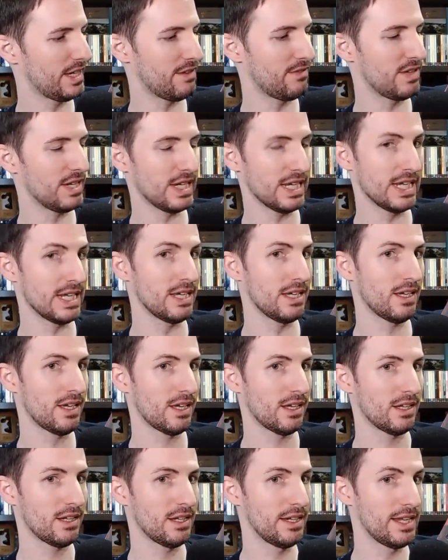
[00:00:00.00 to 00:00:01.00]
DVD
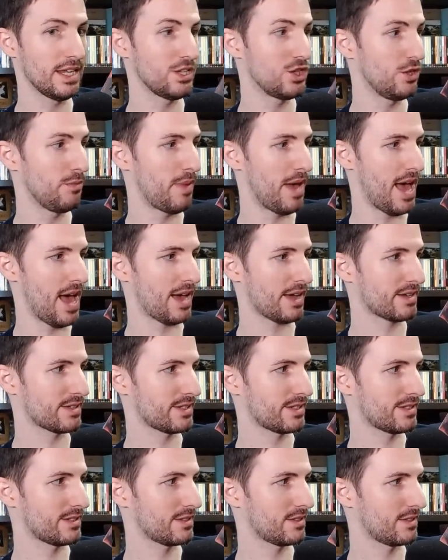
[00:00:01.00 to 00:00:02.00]

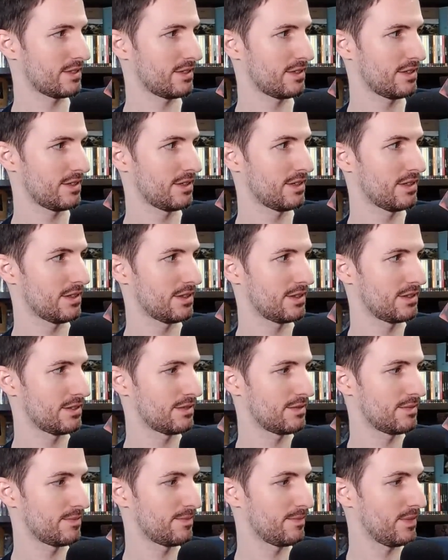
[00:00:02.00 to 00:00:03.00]
digipacks.
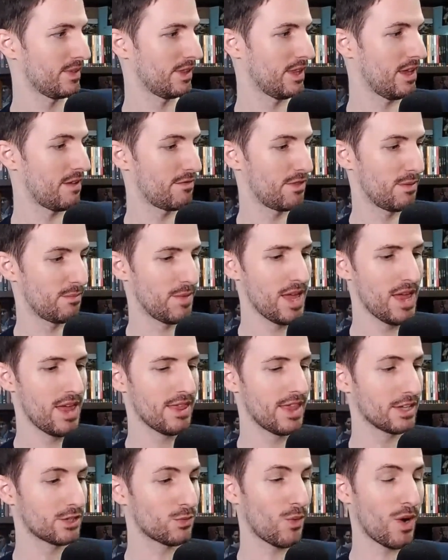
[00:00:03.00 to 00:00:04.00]
Love them.
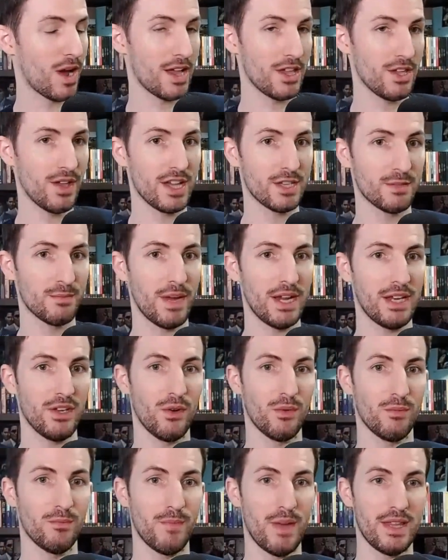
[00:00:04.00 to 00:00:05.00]
That's why you guys might
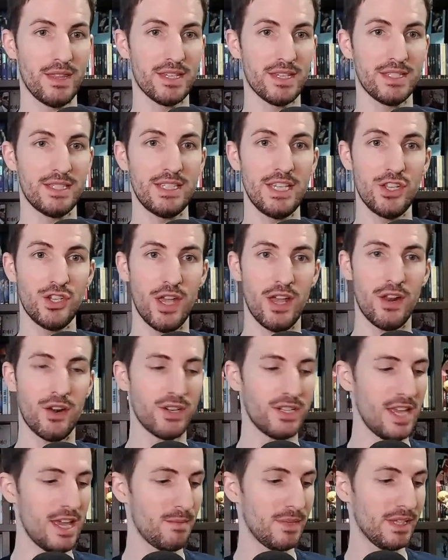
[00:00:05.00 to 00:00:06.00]
know the CJ
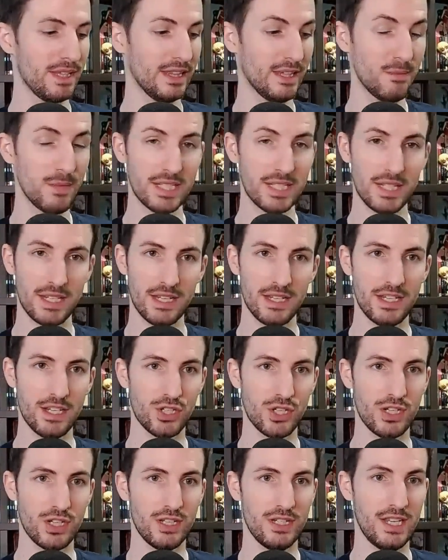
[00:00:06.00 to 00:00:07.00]
Entertainment limited
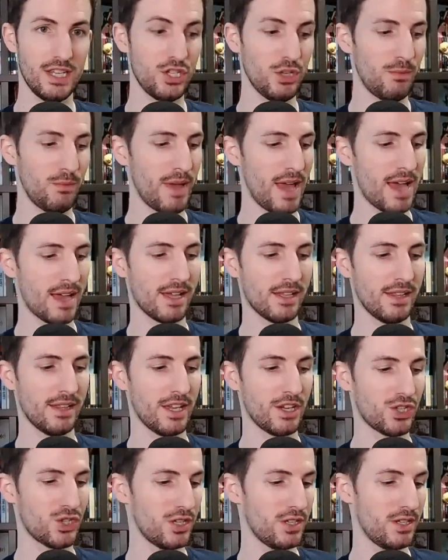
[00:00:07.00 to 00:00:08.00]
edition digipack
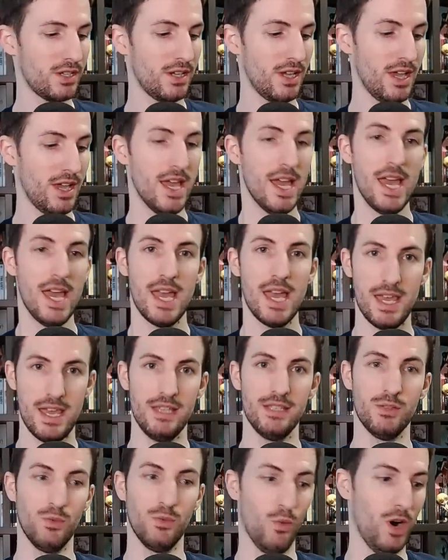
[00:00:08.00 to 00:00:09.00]
collection
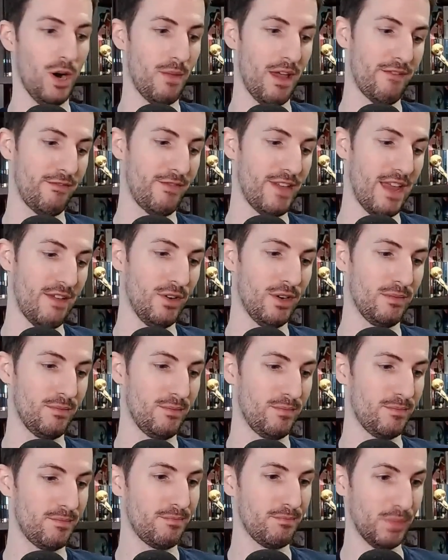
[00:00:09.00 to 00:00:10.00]
is one of my
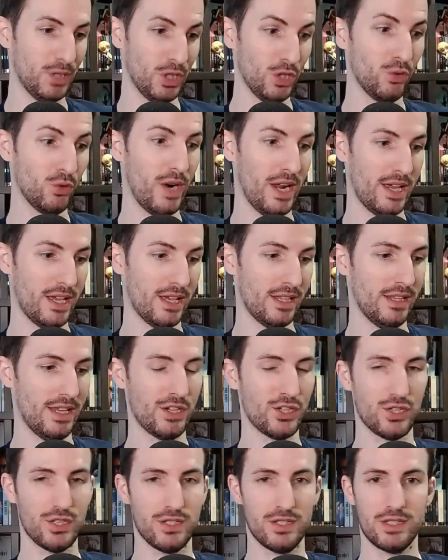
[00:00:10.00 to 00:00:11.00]
favorite Blu-ray
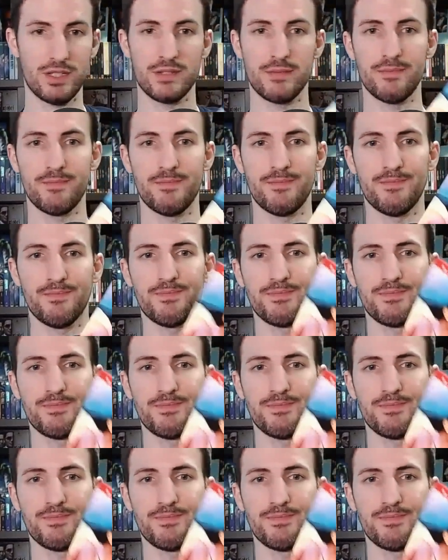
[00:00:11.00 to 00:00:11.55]
collections.